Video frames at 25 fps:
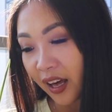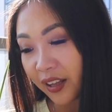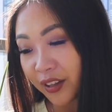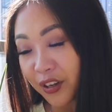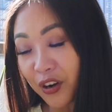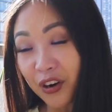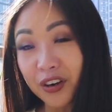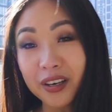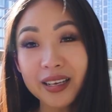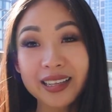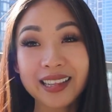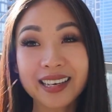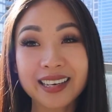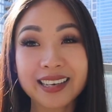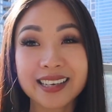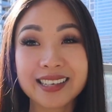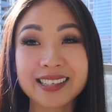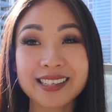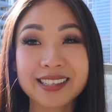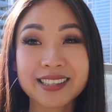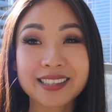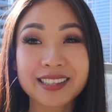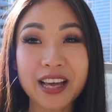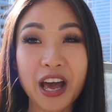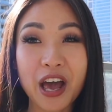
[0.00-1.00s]
The only thing
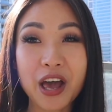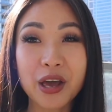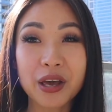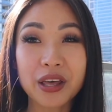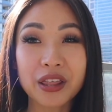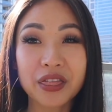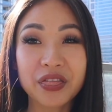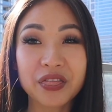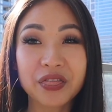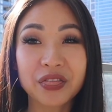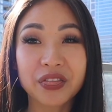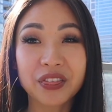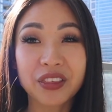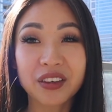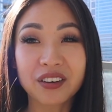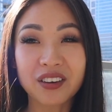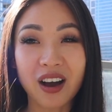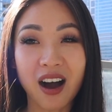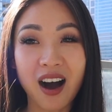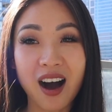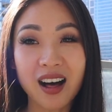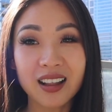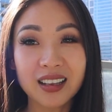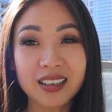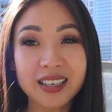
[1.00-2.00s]
is,
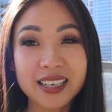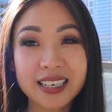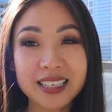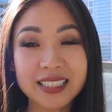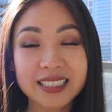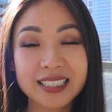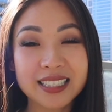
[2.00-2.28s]
garlic